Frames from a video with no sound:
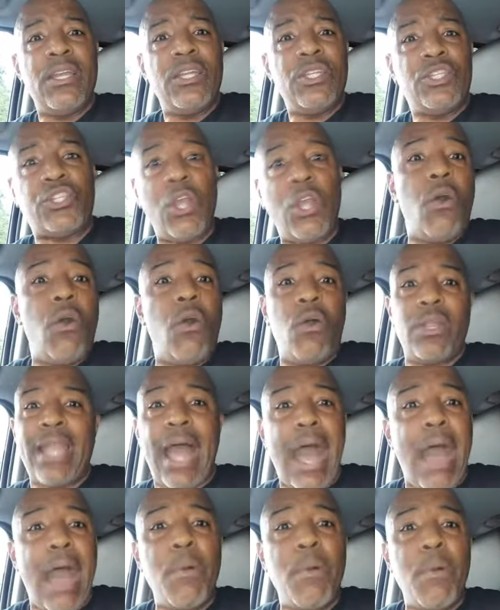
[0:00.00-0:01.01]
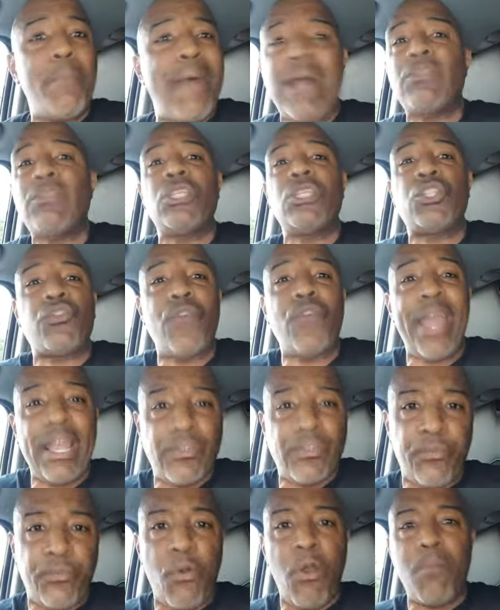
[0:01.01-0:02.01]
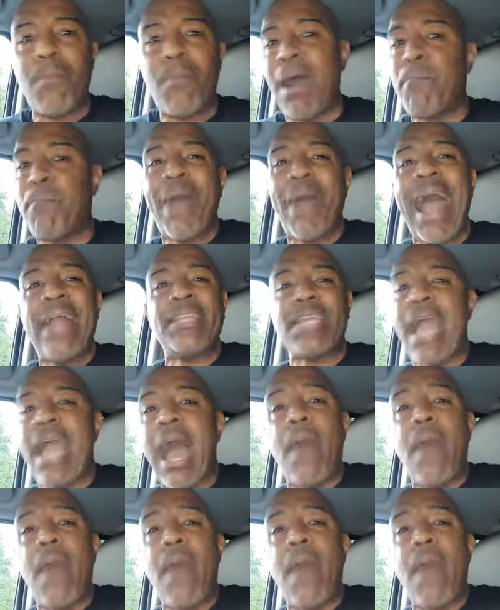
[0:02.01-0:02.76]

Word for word: Shawn, I'm about to transform my body.